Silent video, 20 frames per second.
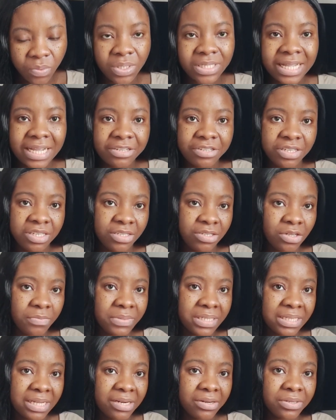was actually
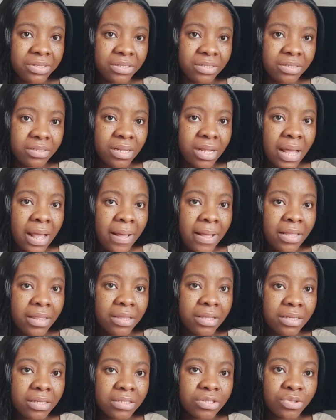submitted on
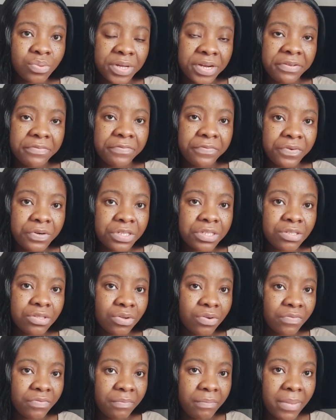the 21st
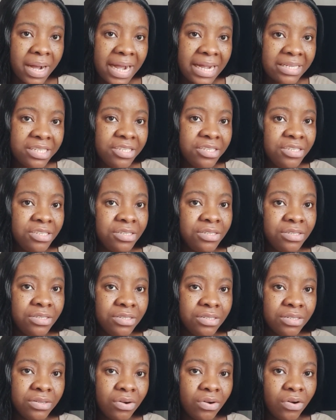of
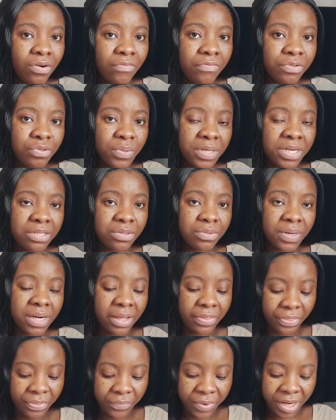March of
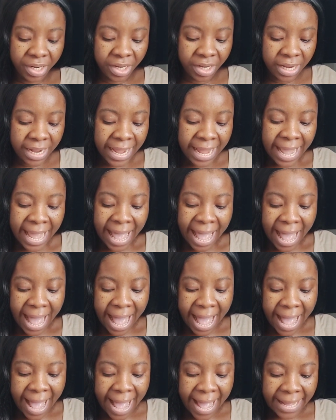2023,
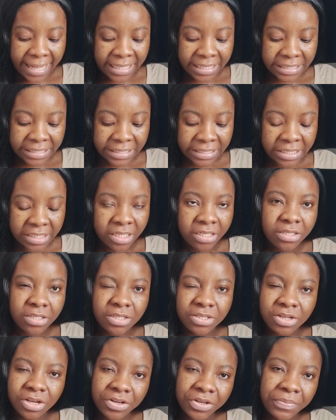and
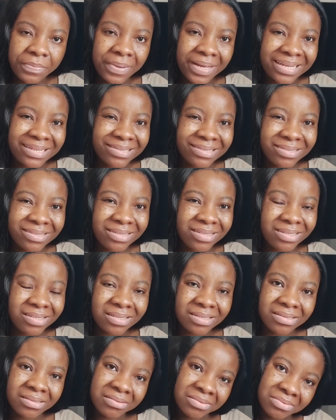the
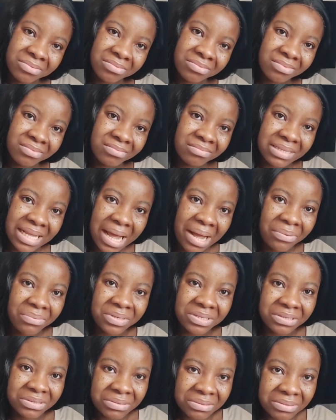documents that
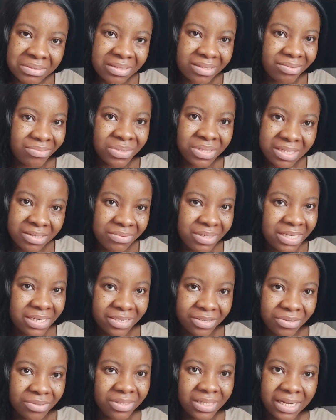we used, we didn't
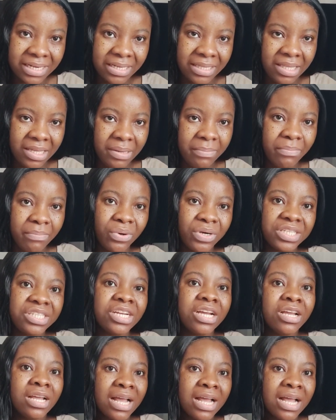really use anything much,